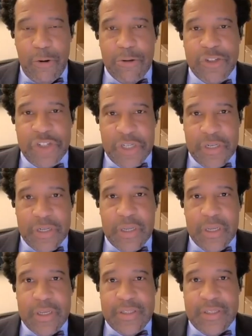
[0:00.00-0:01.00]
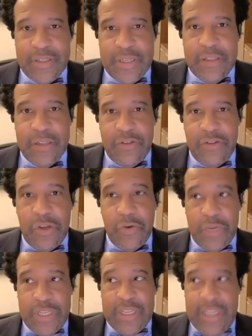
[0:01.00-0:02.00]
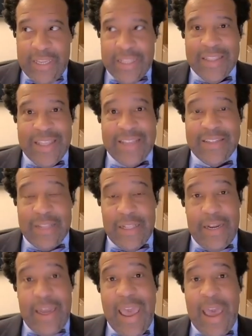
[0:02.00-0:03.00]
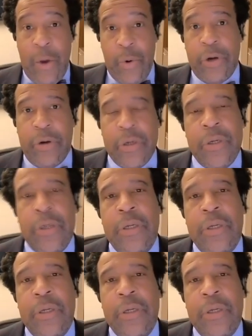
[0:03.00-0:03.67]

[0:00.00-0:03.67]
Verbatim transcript: version to send to Tony in less than an hour.